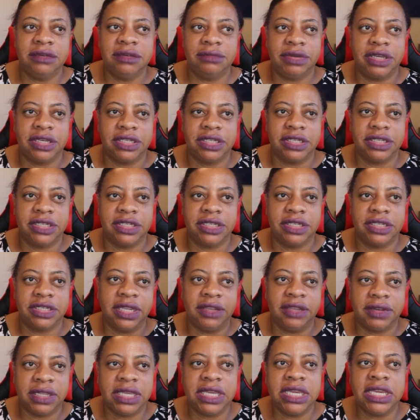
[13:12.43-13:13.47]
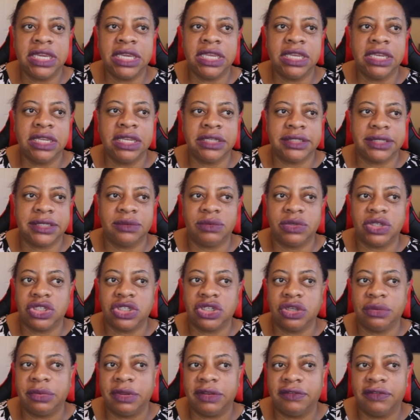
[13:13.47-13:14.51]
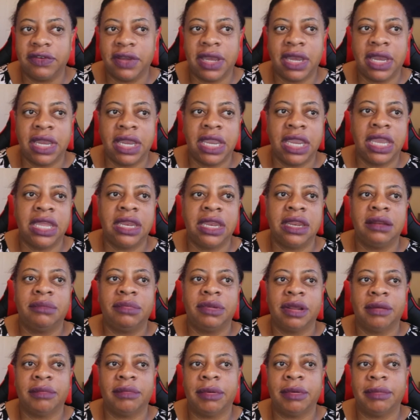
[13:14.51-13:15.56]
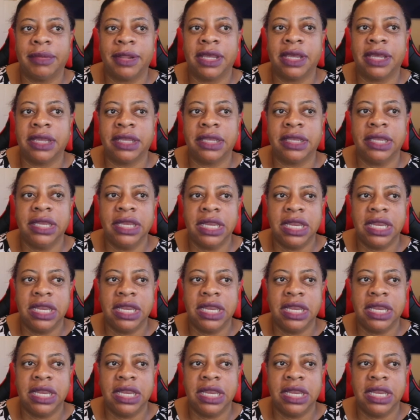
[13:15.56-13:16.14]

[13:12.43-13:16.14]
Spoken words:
because we live in heat and so we should be fine and blah, blah, blah.